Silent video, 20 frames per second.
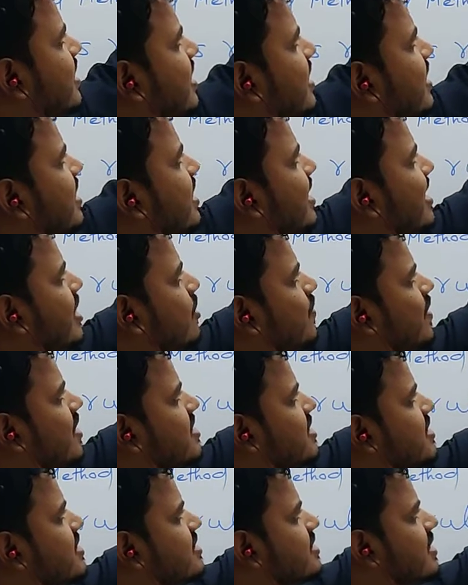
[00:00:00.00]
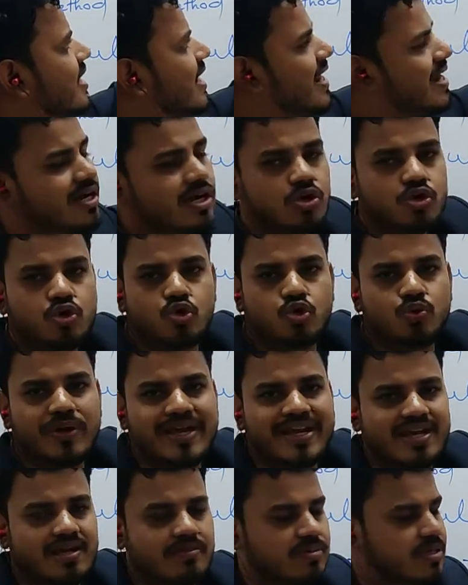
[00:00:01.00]
linear equations in two
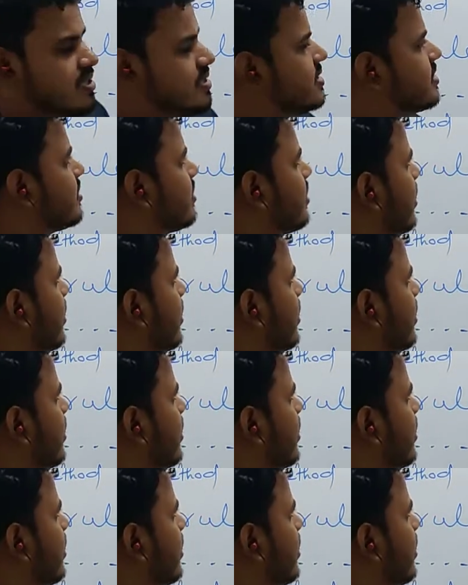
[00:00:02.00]
variables.